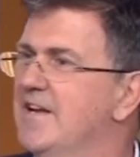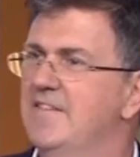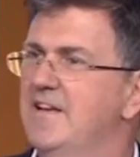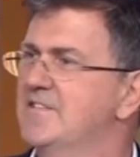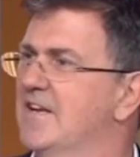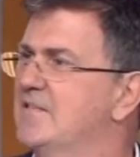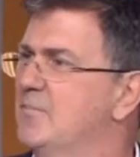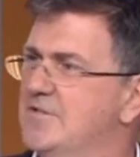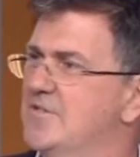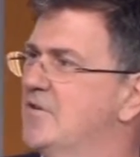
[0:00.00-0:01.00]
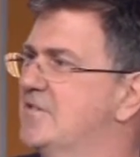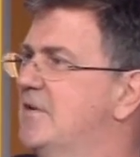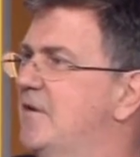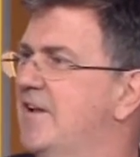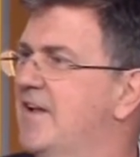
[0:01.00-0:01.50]
These days, we just don't
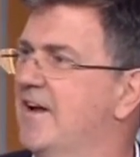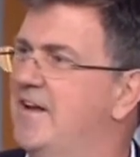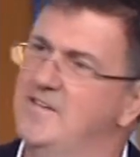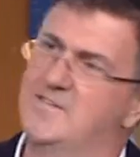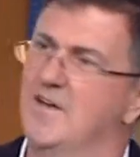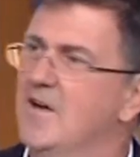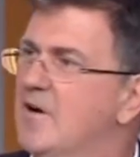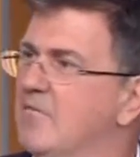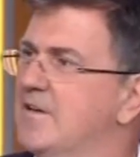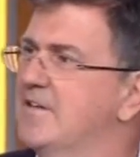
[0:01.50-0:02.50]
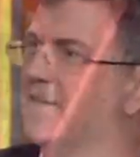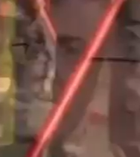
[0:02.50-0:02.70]
seem to let our kids run down